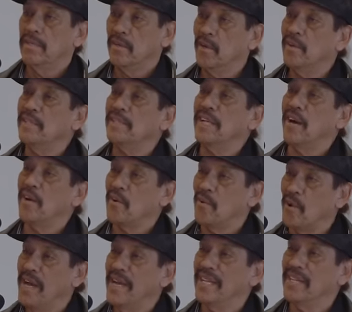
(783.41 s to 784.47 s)
Notice how
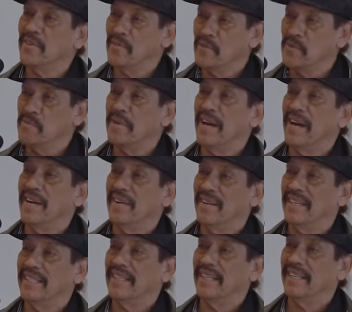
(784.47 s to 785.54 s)
quiet the room got
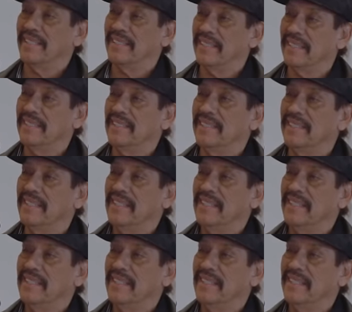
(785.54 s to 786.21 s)
right there, see?